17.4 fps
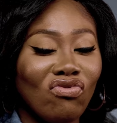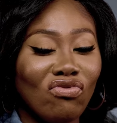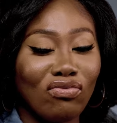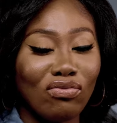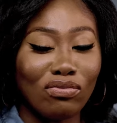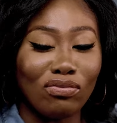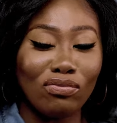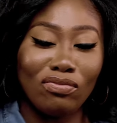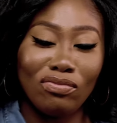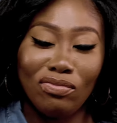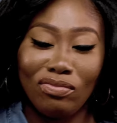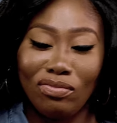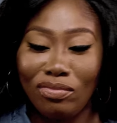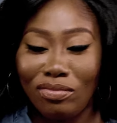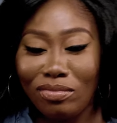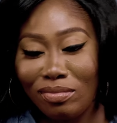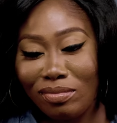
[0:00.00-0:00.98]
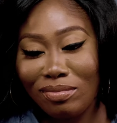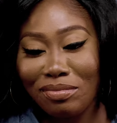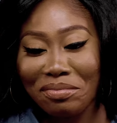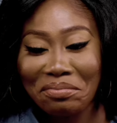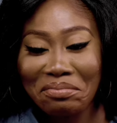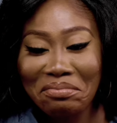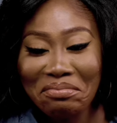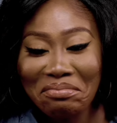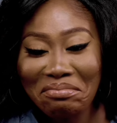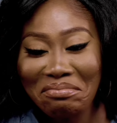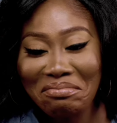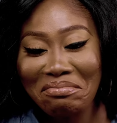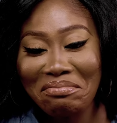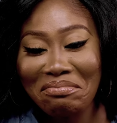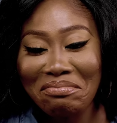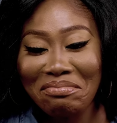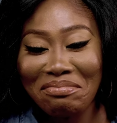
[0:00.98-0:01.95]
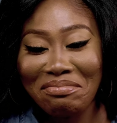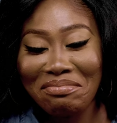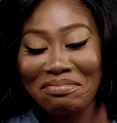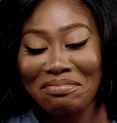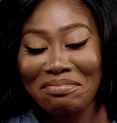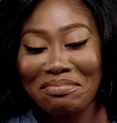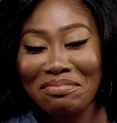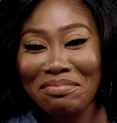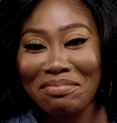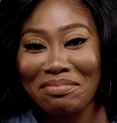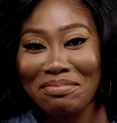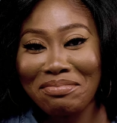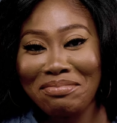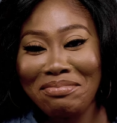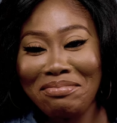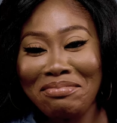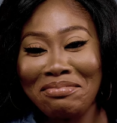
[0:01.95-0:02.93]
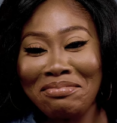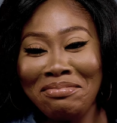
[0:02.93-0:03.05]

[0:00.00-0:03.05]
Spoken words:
Nobody speaks.